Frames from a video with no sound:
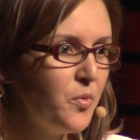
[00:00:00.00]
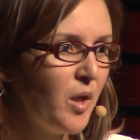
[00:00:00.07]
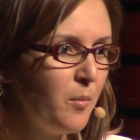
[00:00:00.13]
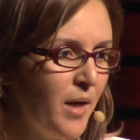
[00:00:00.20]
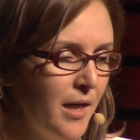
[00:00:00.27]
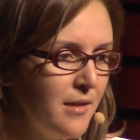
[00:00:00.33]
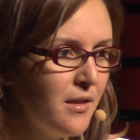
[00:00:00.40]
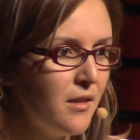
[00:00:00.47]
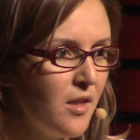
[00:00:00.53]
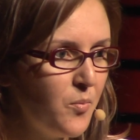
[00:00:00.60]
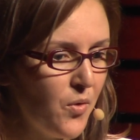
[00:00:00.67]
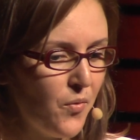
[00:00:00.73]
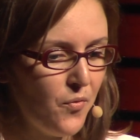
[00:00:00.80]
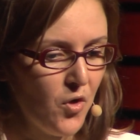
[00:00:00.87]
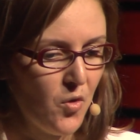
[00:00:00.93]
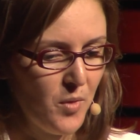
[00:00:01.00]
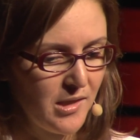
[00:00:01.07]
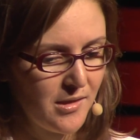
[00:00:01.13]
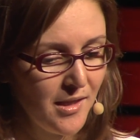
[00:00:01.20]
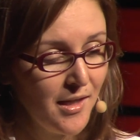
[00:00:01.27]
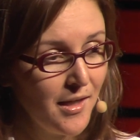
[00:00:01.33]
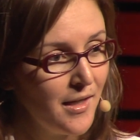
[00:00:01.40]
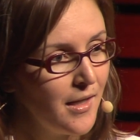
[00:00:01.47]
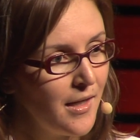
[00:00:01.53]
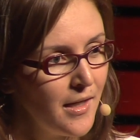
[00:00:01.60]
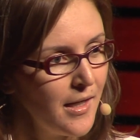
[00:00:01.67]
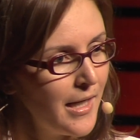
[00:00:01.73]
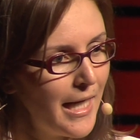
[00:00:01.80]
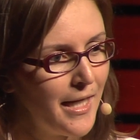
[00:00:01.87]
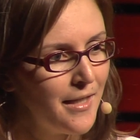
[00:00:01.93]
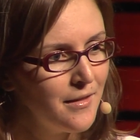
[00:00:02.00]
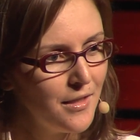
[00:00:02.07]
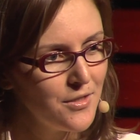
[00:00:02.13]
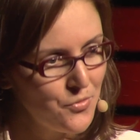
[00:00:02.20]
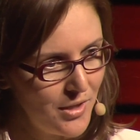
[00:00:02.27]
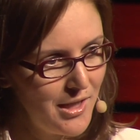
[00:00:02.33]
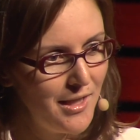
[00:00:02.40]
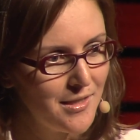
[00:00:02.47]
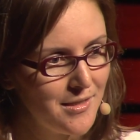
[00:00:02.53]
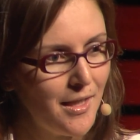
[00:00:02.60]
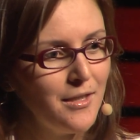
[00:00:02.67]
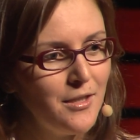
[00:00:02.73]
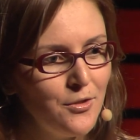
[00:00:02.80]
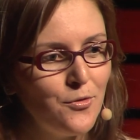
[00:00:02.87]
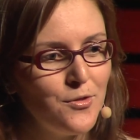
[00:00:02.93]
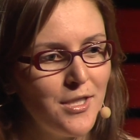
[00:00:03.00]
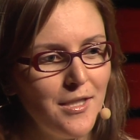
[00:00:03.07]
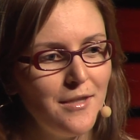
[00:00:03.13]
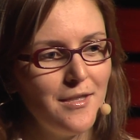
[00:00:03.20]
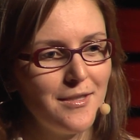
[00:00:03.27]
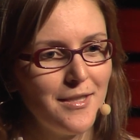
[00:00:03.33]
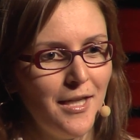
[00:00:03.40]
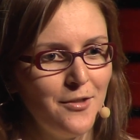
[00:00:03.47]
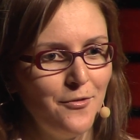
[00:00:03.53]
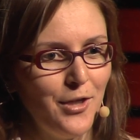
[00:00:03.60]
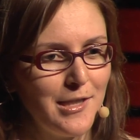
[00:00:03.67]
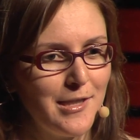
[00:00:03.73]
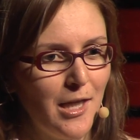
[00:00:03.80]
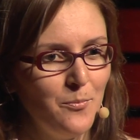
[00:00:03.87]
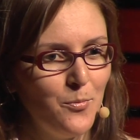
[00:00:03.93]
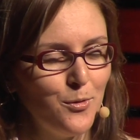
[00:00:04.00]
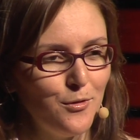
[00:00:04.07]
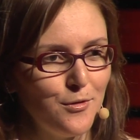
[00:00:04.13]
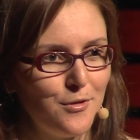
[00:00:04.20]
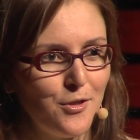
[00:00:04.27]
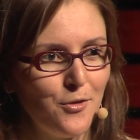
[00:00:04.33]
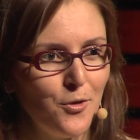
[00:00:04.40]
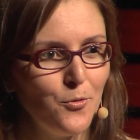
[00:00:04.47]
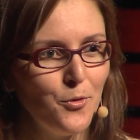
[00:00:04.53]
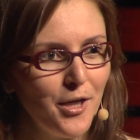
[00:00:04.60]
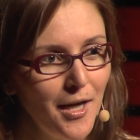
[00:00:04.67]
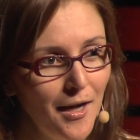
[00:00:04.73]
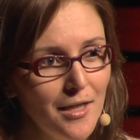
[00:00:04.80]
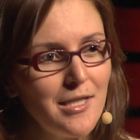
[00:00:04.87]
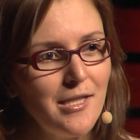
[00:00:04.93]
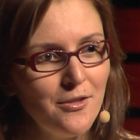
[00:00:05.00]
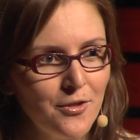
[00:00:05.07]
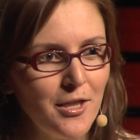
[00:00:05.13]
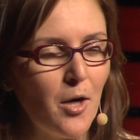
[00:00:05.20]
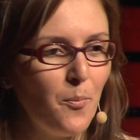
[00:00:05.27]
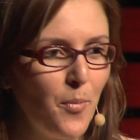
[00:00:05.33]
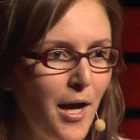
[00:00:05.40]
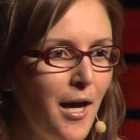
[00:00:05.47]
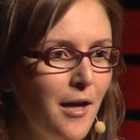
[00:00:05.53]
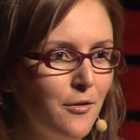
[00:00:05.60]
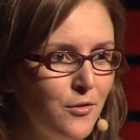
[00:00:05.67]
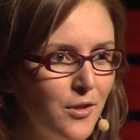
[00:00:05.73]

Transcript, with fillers: optimizing the performance. And it's really exciting to see these kind of examples. We're actually on our path